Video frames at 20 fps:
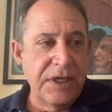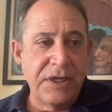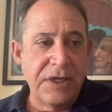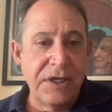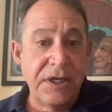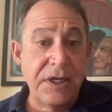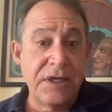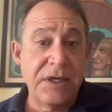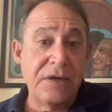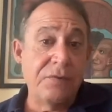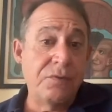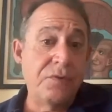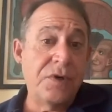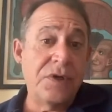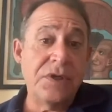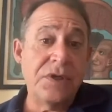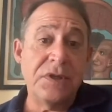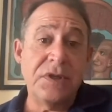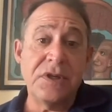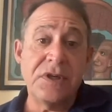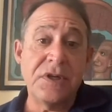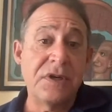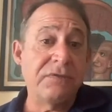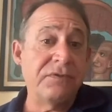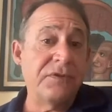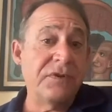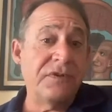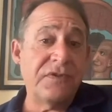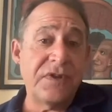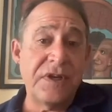And I won the
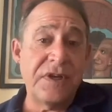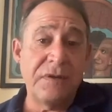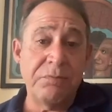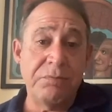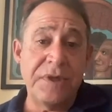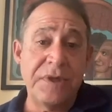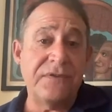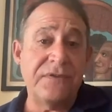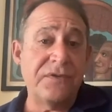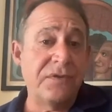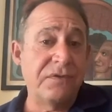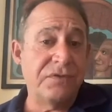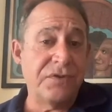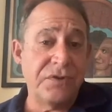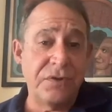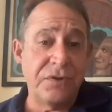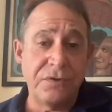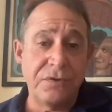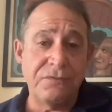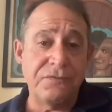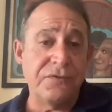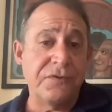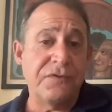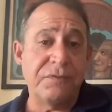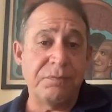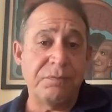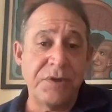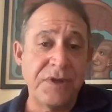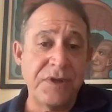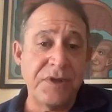Governor's Cup Best of Show,
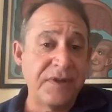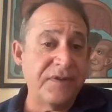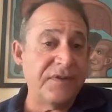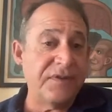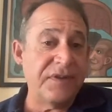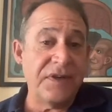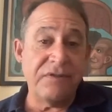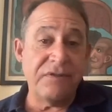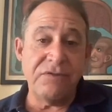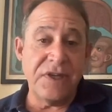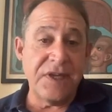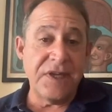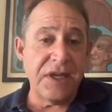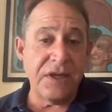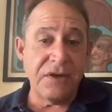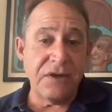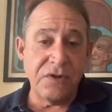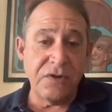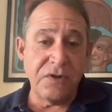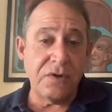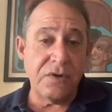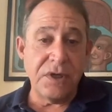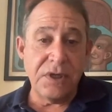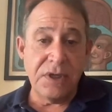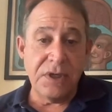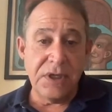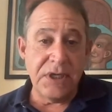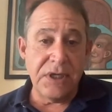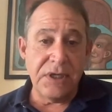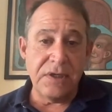first place in every category.
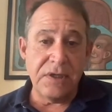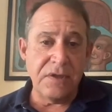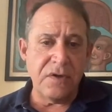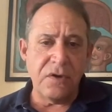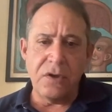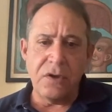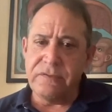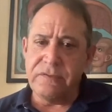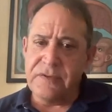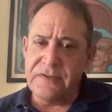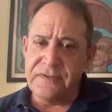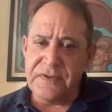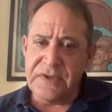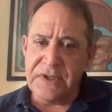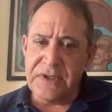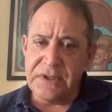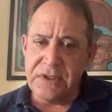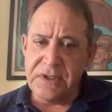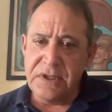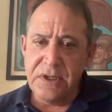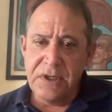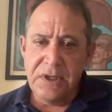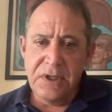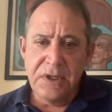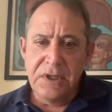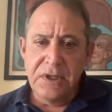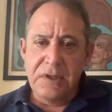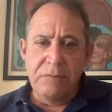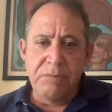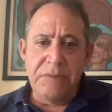And all of a sudden,
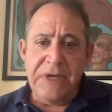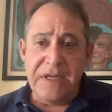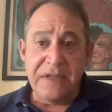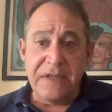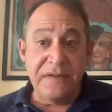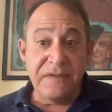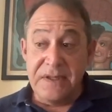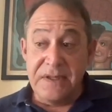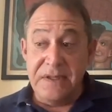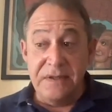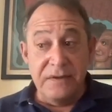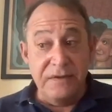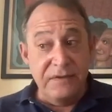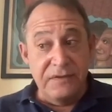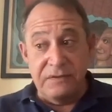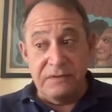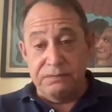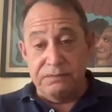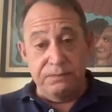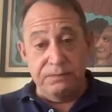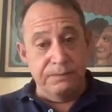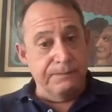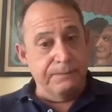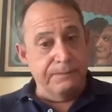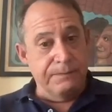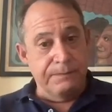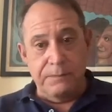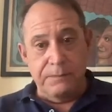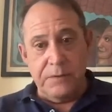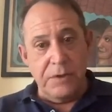magazines
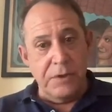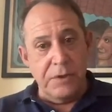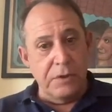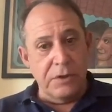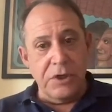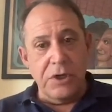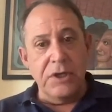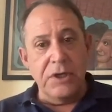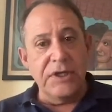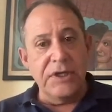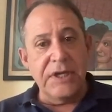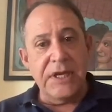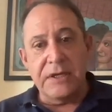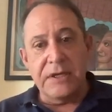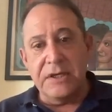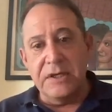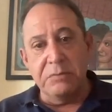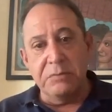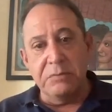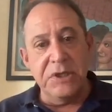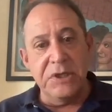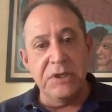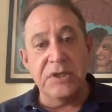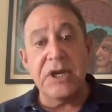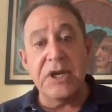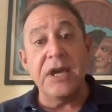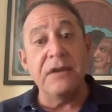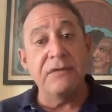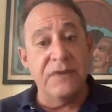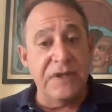are contacting me,
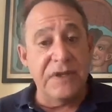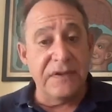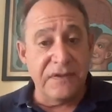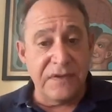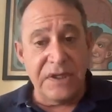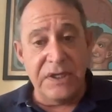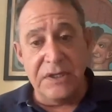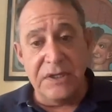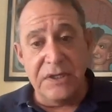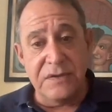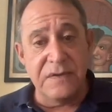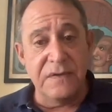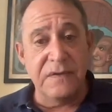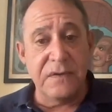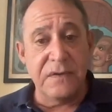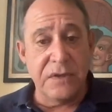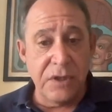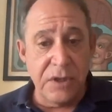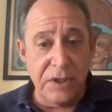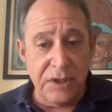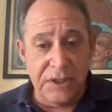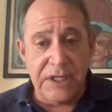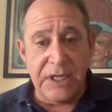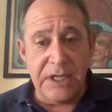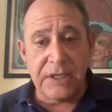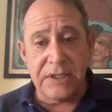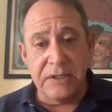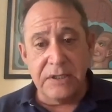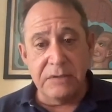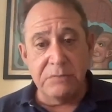dive destinations are
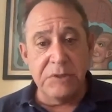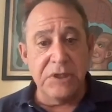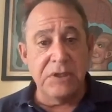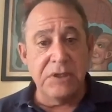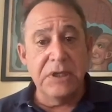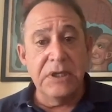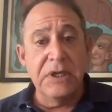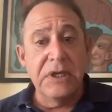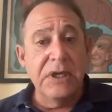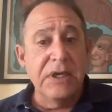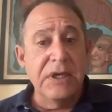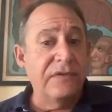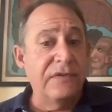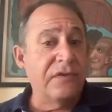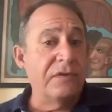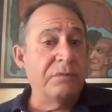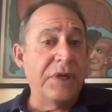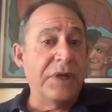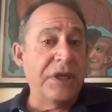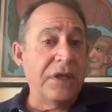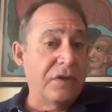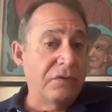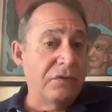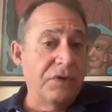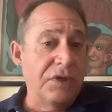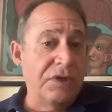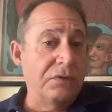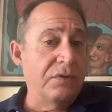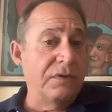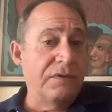contacting me. And so my
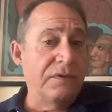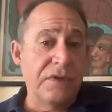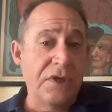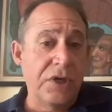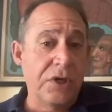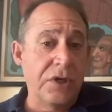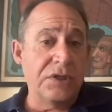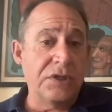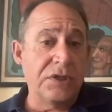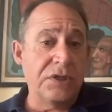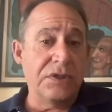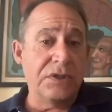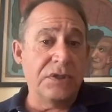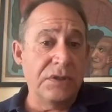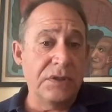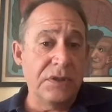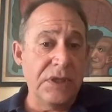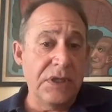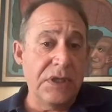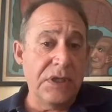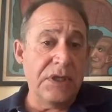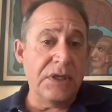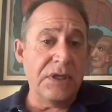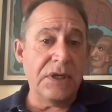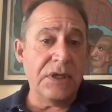career was launched. And